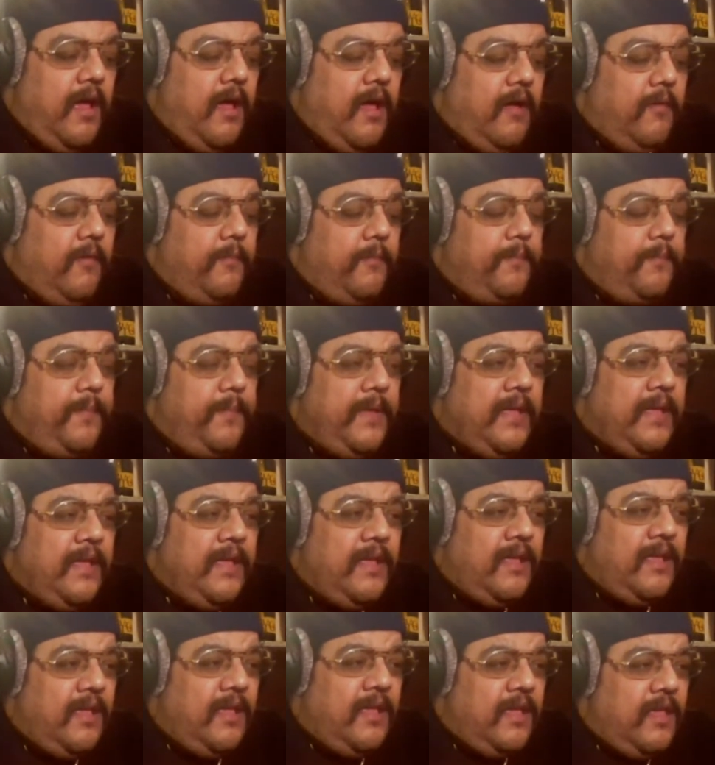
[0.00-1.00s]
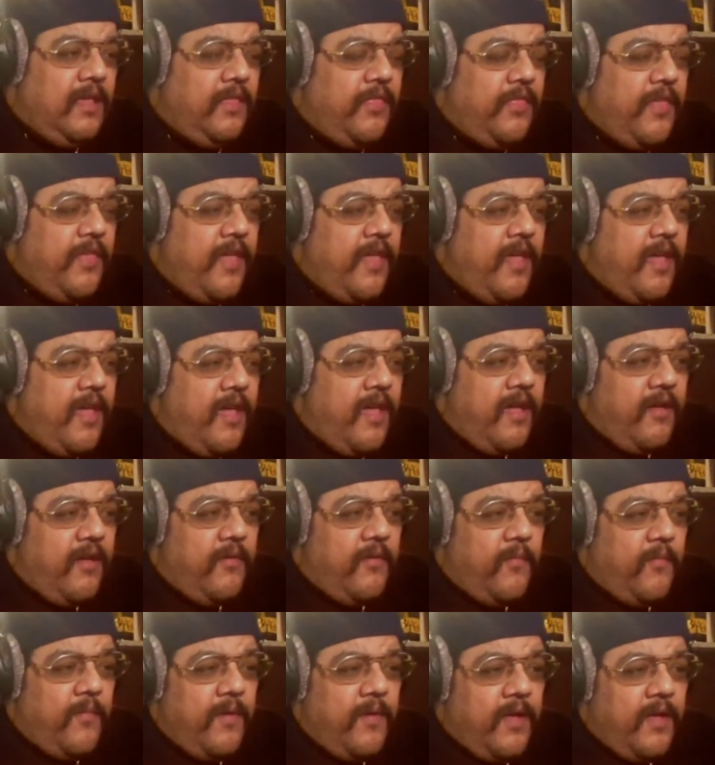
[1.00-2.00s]
I'll be
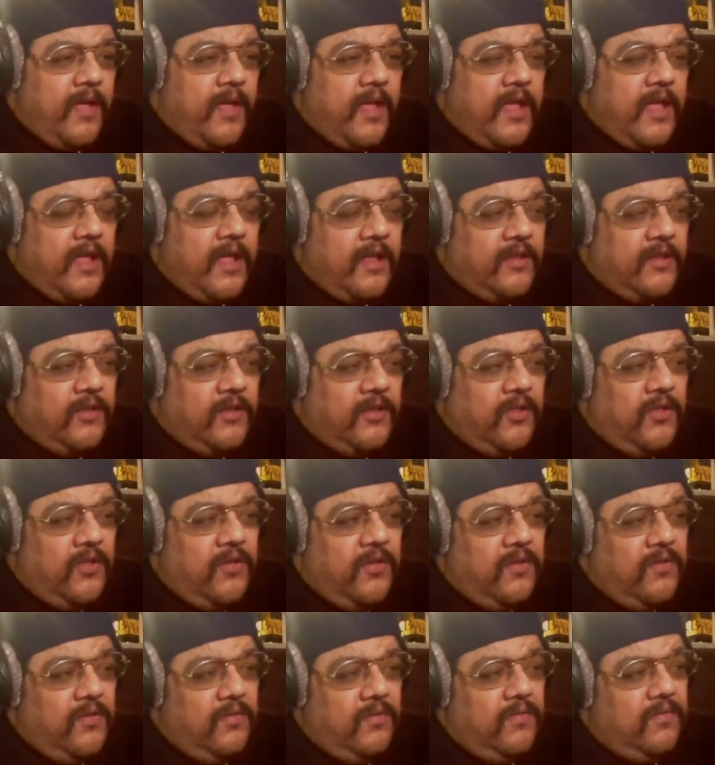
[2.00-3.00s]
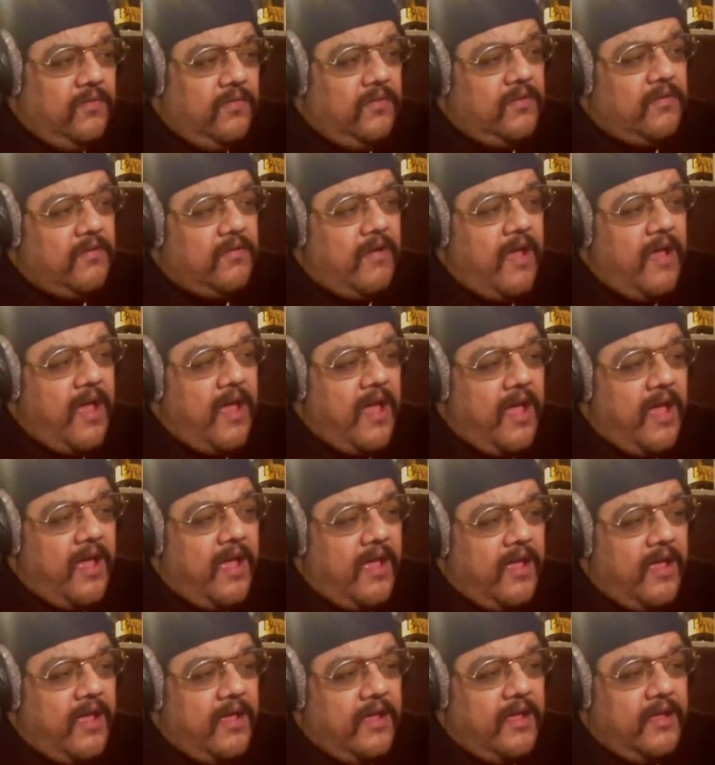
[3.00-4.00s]
there when you
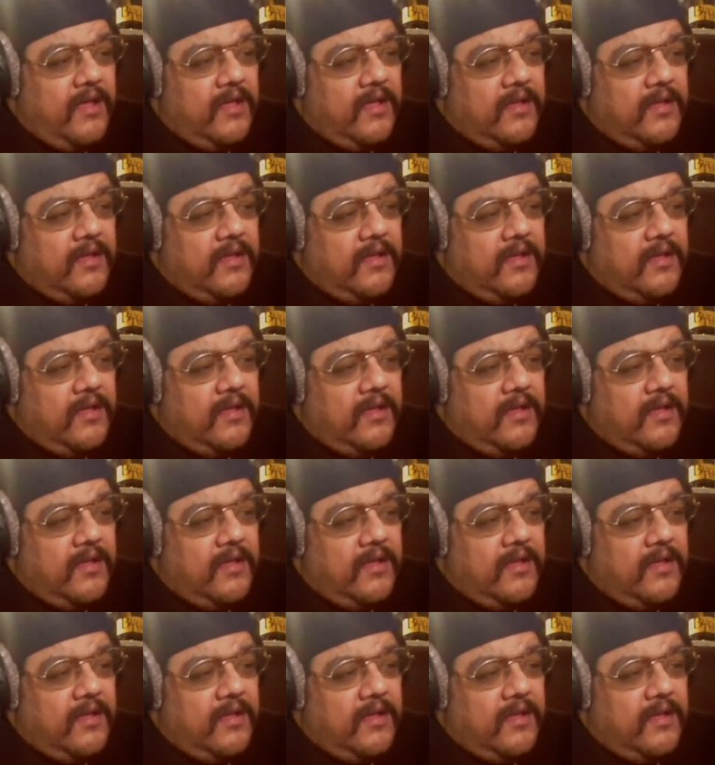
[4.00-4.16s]
crash.